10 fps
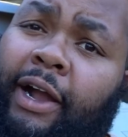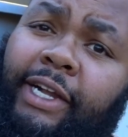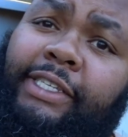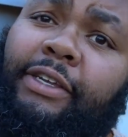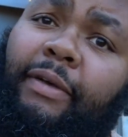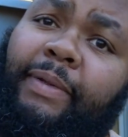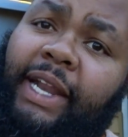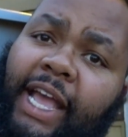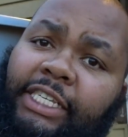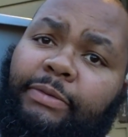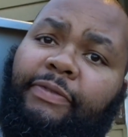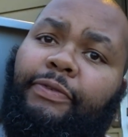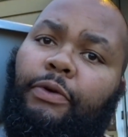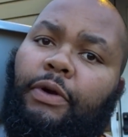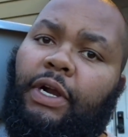All right, so I've been asked
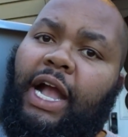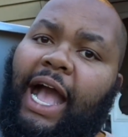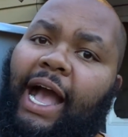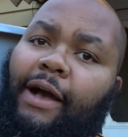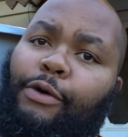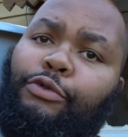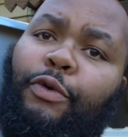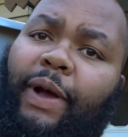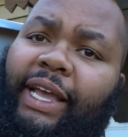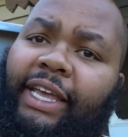before, how do I